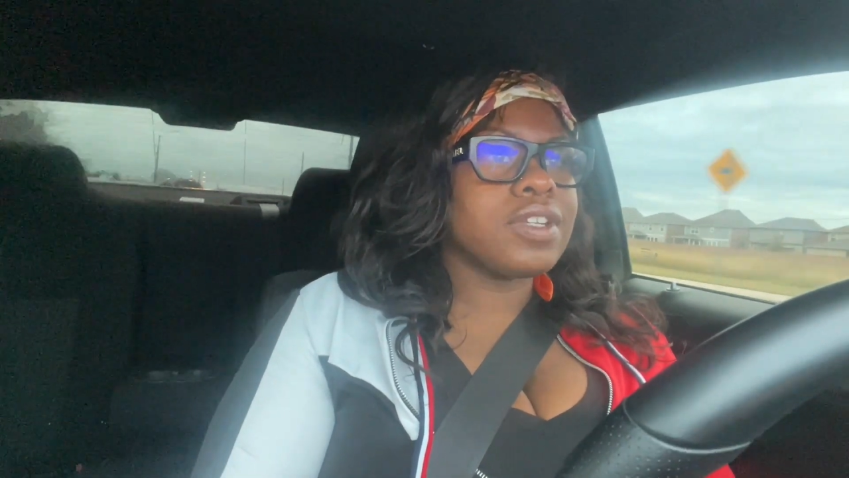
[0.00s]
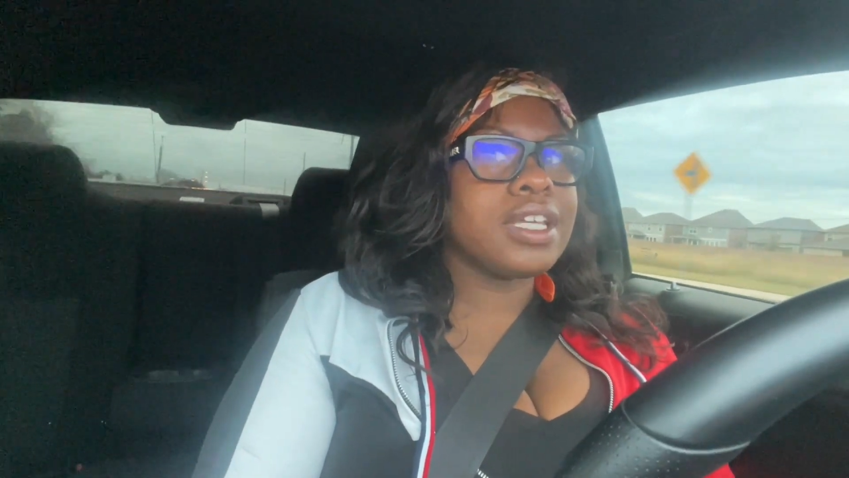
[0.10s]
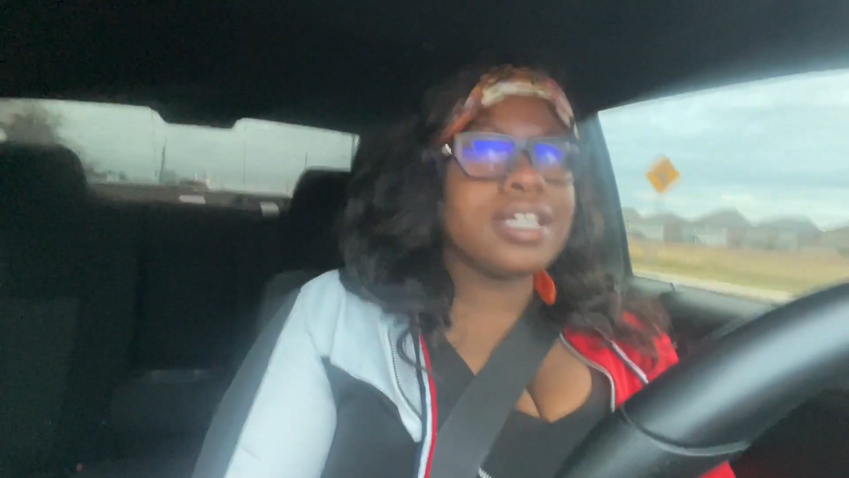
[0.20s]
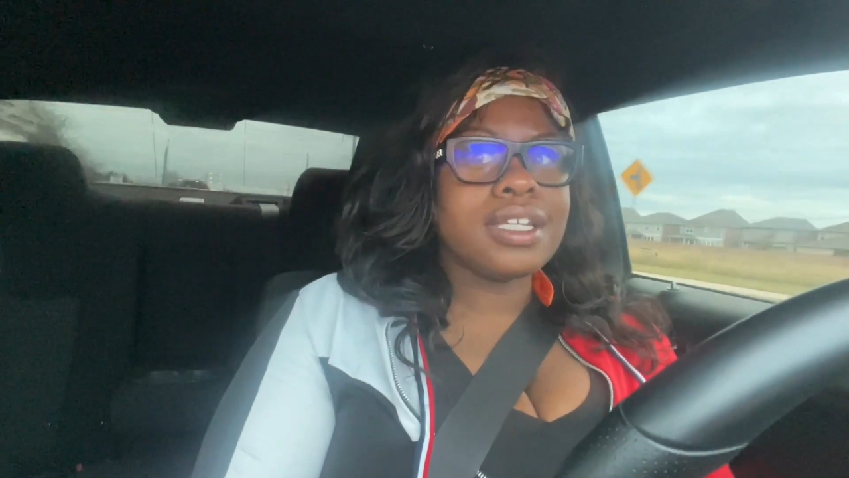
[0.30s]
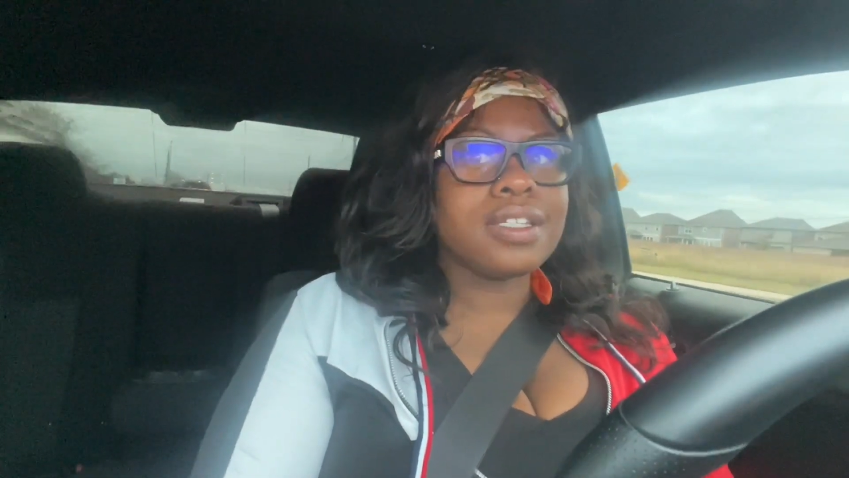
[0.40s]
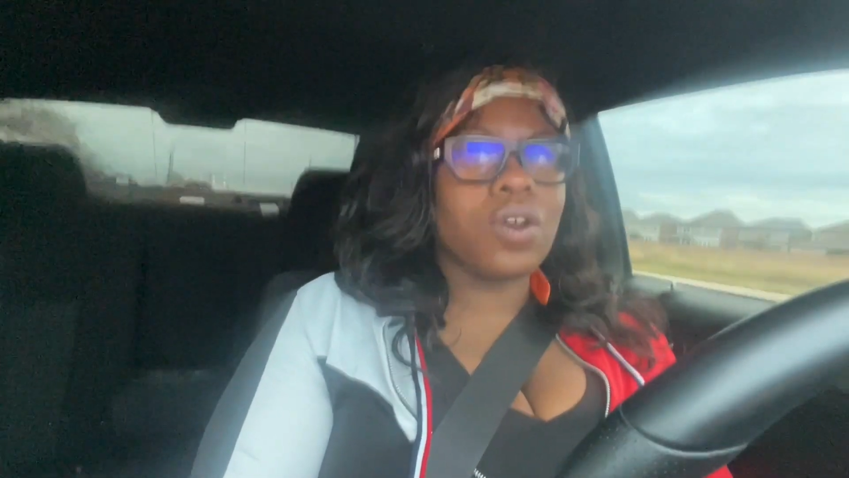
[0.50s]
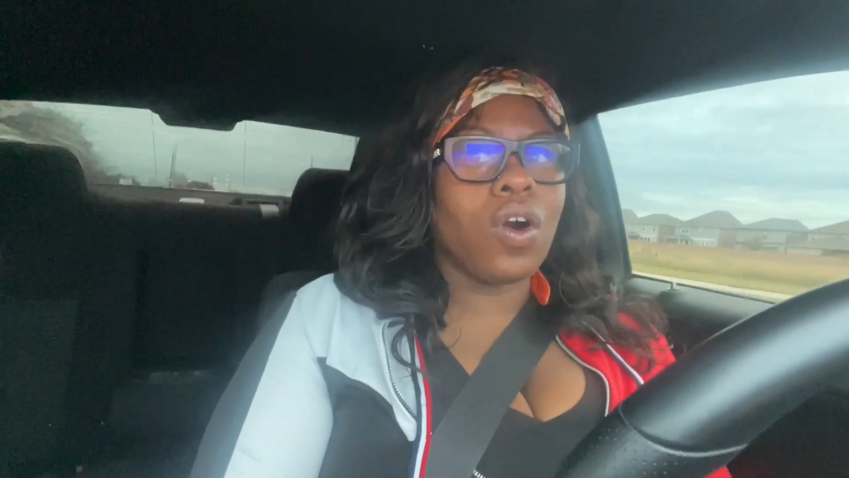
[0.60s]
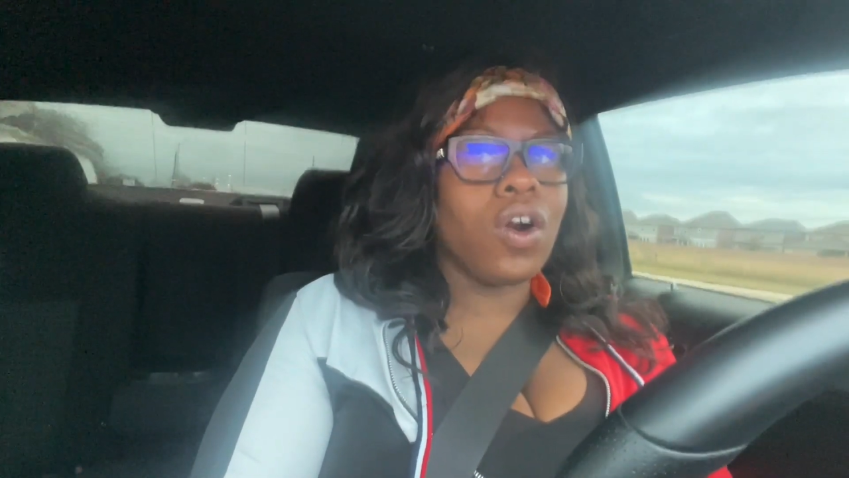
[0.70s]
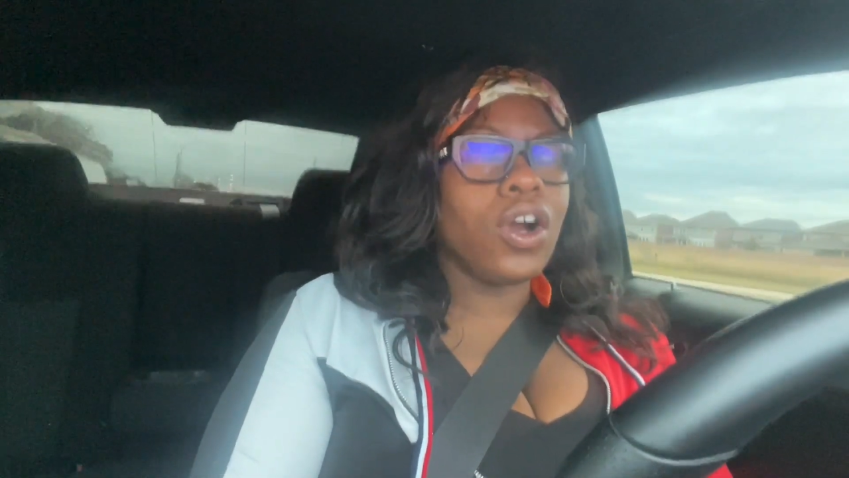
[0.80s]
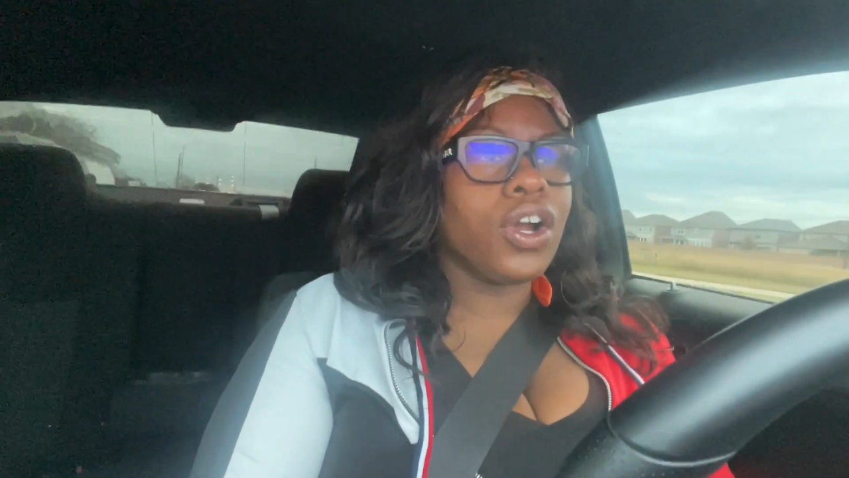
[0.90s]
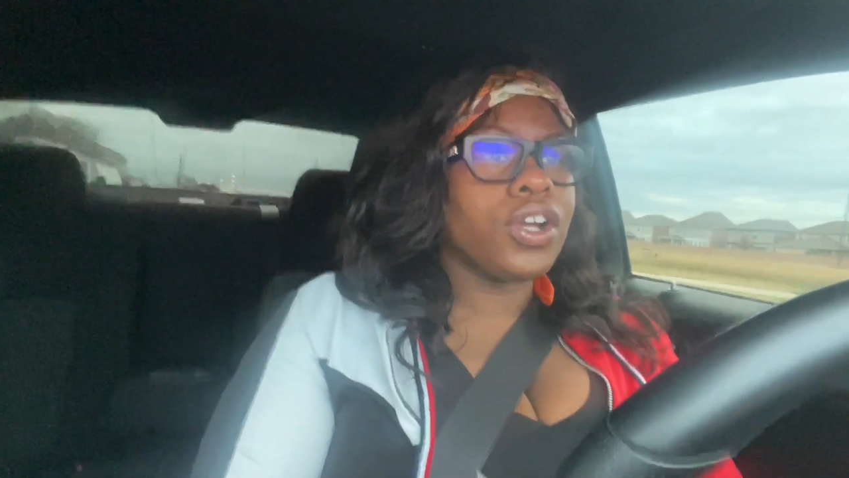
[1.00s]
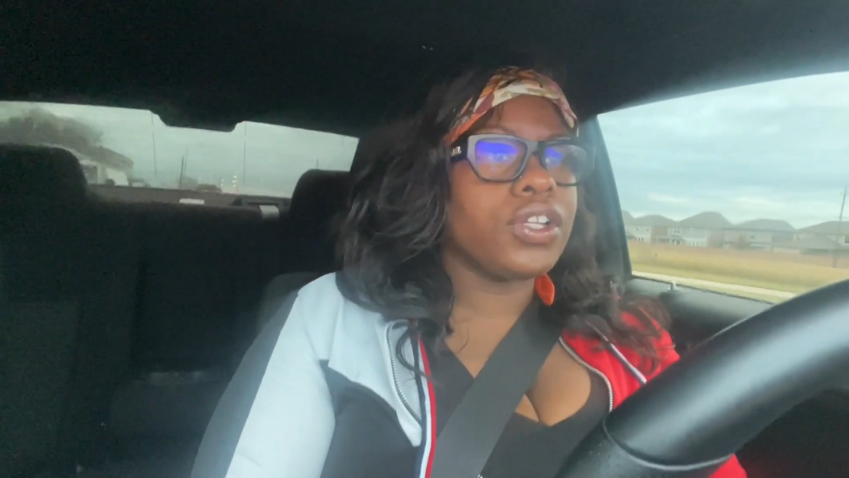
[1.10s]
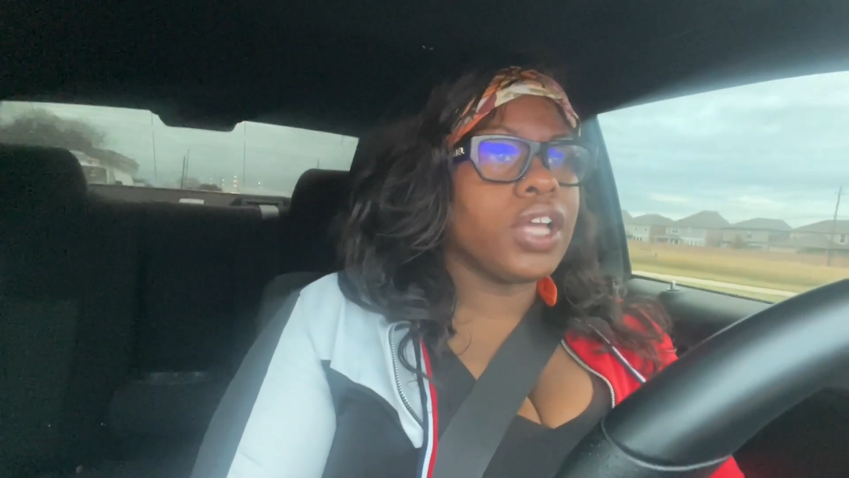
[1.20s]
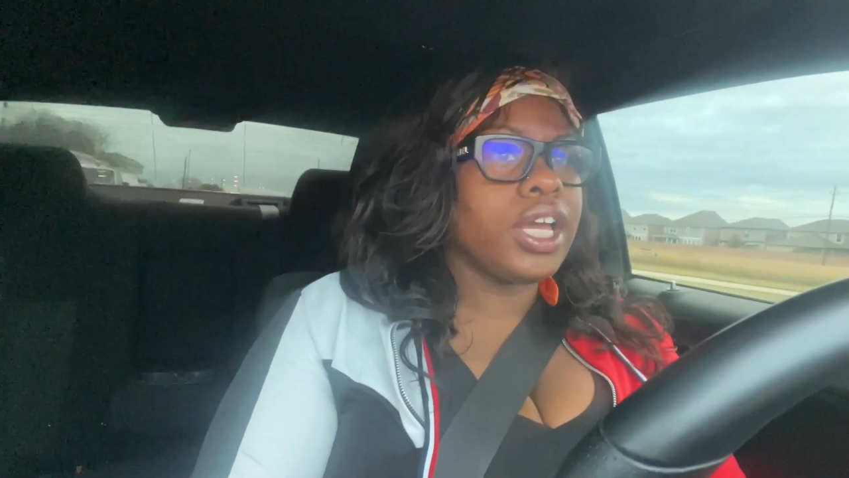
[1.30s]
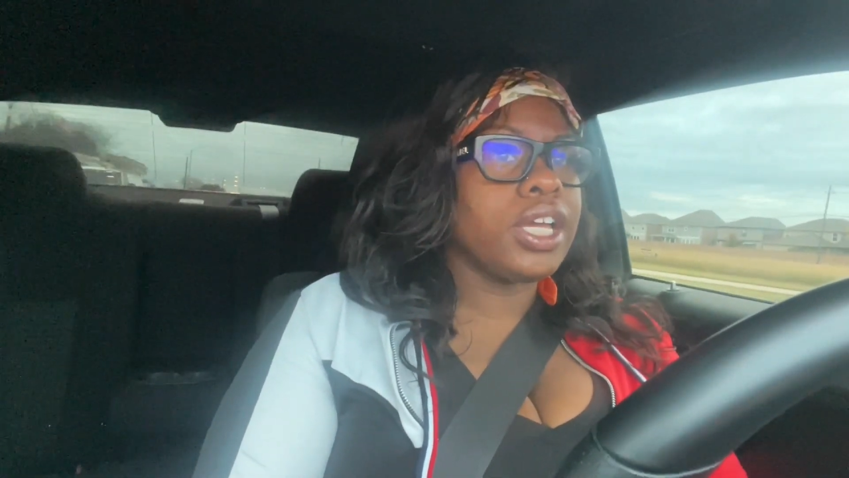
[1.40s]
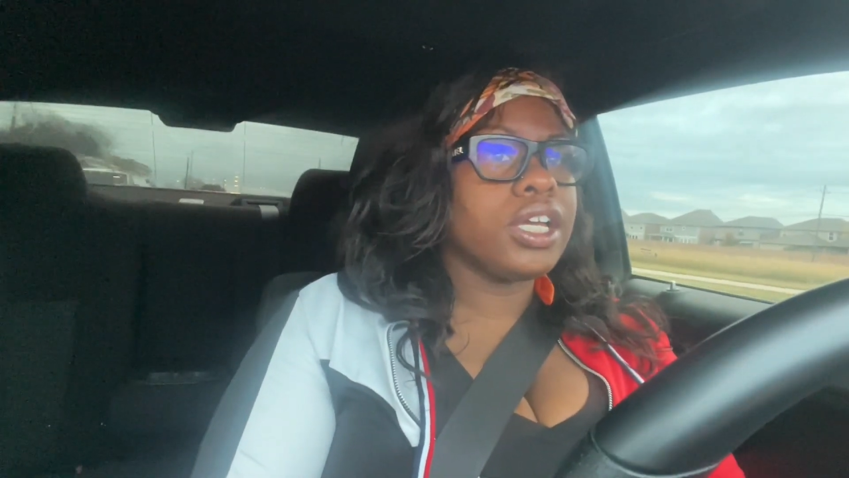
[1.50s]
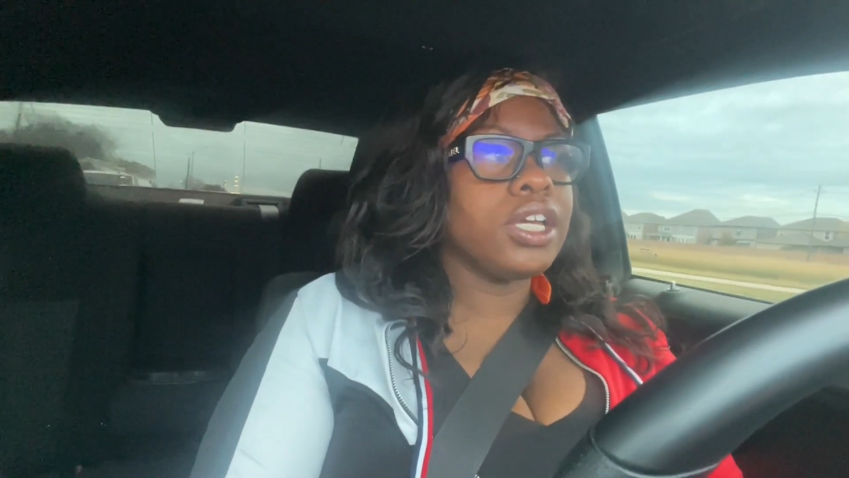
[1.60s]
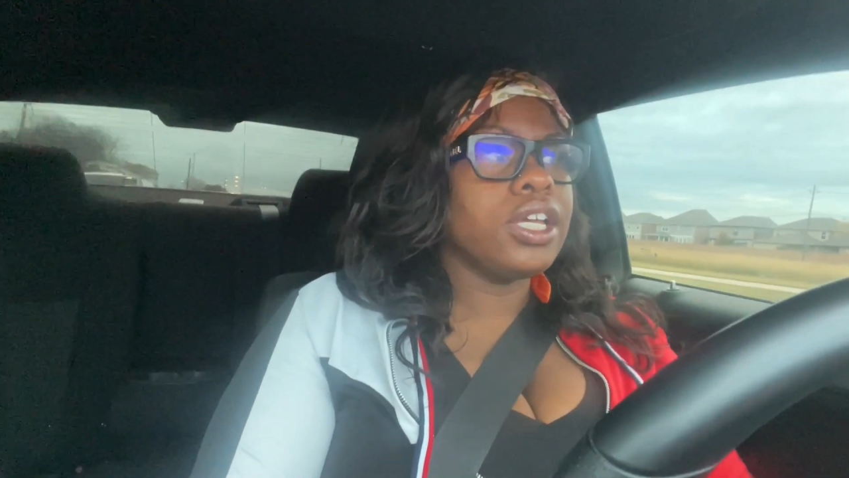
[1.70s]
it gets hard like